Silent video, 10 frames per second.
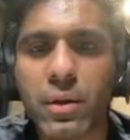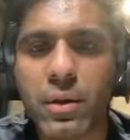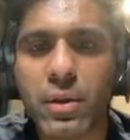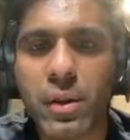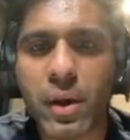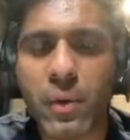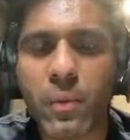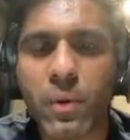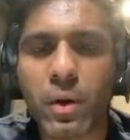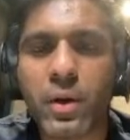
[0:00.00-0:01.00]
in that
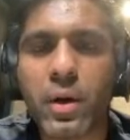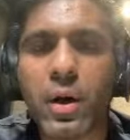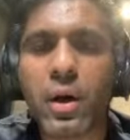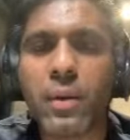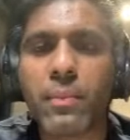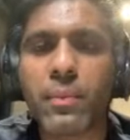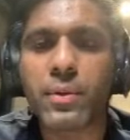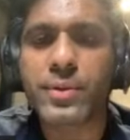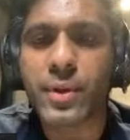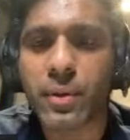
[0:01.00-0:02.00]
one.
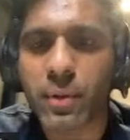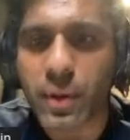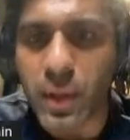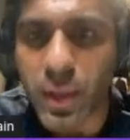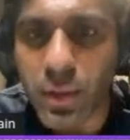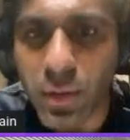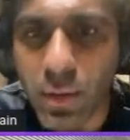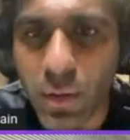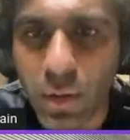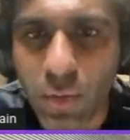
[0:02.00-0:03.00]
So can
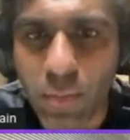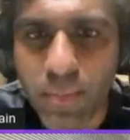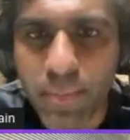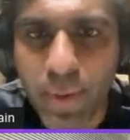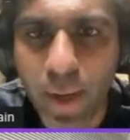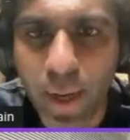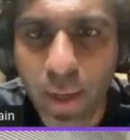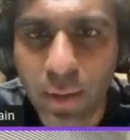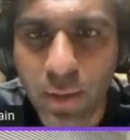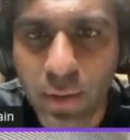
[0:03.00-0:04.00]
you go
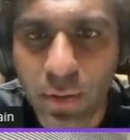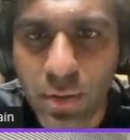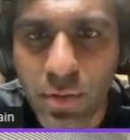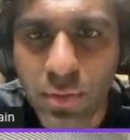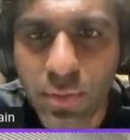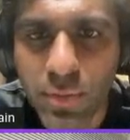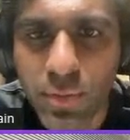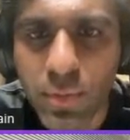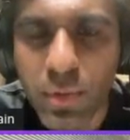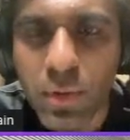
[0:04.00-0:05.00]
back
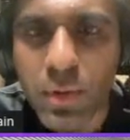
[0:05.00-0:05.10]
to